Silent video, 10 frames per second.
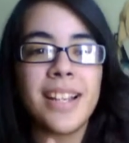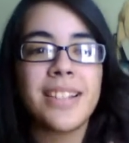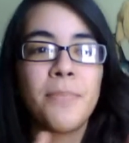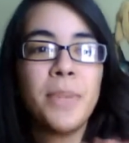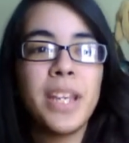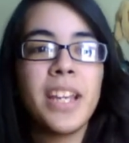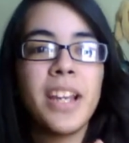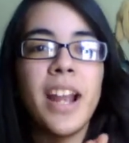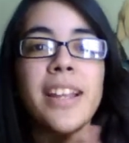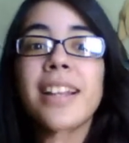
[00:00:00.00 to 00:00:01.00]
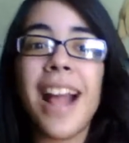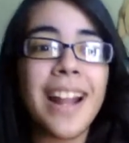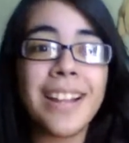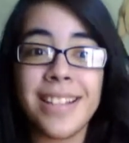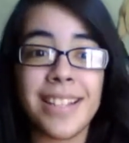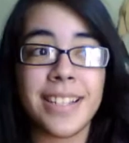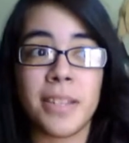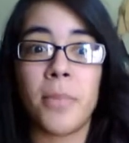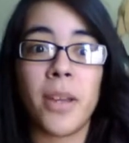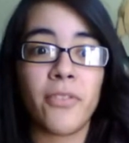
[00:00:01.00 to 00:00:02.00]
It needs to be here. I need I need to get
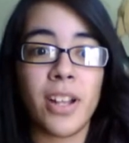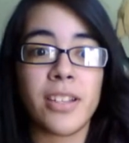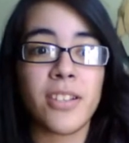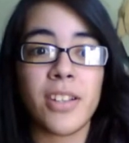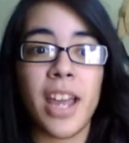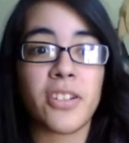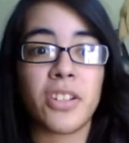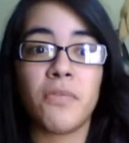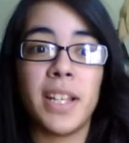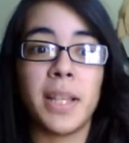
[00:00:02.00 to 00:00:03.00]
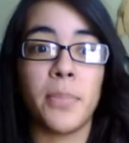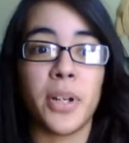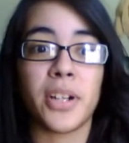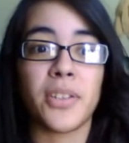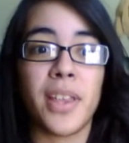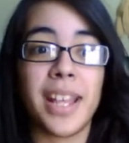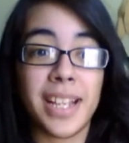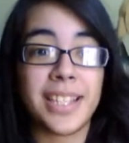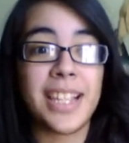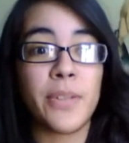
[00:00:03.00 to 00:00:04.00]
some of my friends to actually read the book so that they
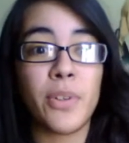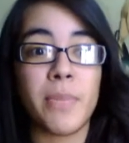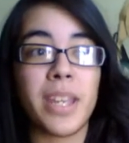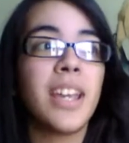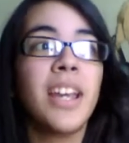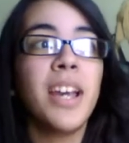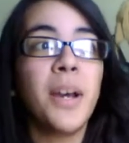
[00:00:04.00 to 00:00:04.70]
can see with me.